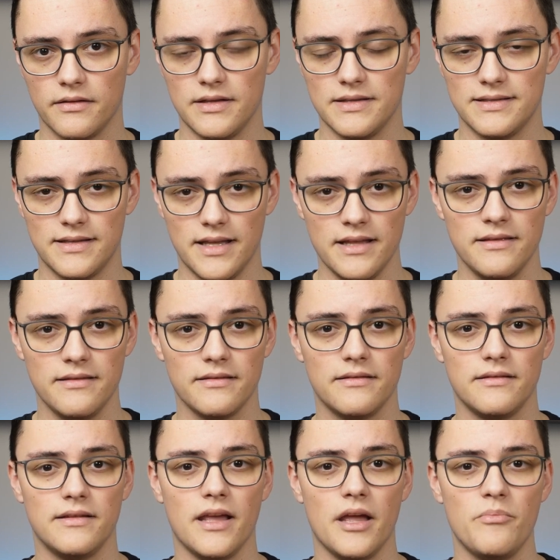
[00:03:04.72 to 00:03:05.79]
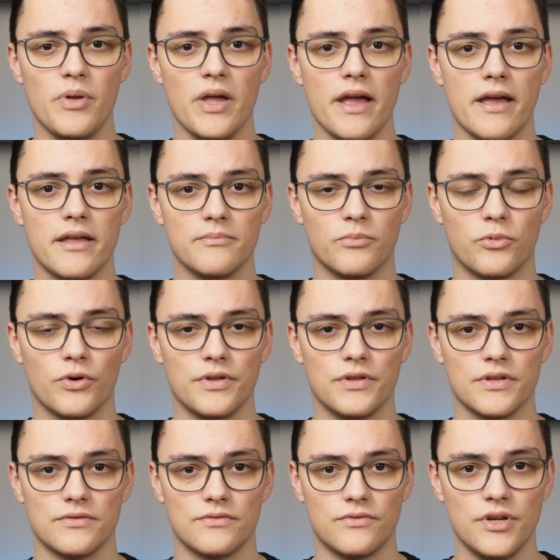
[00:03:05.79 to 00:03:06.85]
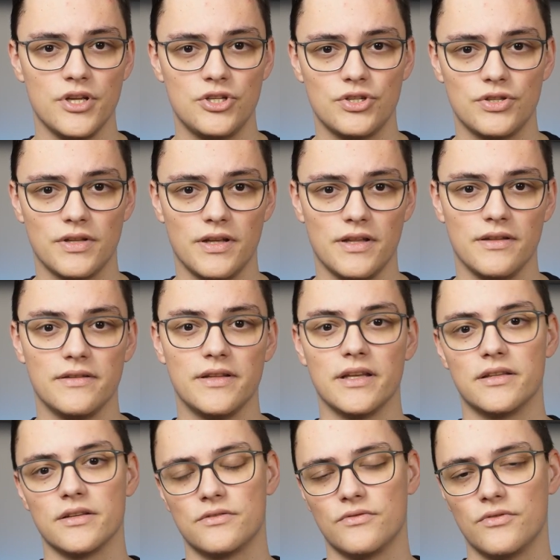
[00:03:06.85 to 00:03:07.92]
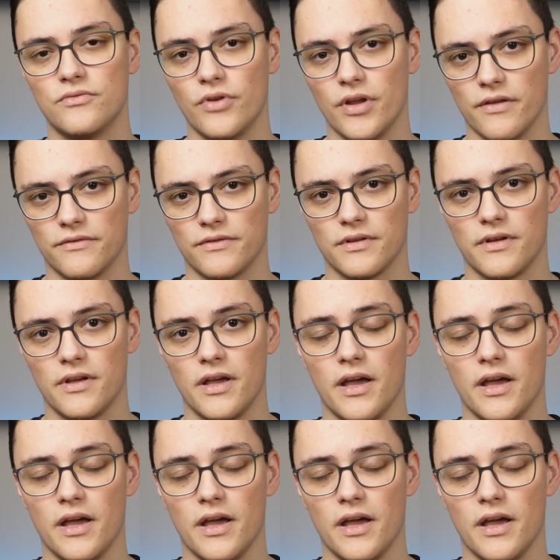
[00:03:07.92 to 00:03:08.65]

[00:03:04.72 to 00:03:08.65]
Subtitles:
Instead, the API endpoint is reached and the data is retrieved.